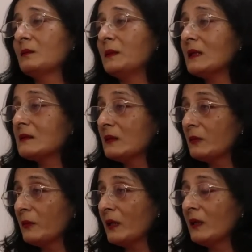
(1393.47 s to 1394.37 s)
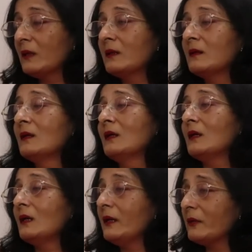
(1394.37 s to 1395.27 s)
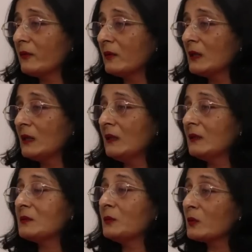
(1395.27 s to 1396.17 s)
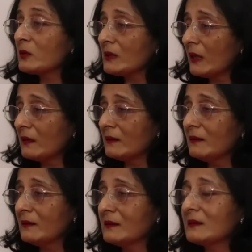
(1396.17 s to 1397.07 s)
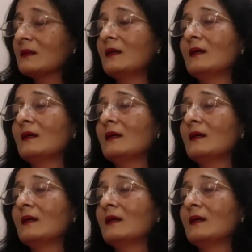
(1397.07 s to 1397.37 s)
plasticware, electronics, motorcycles.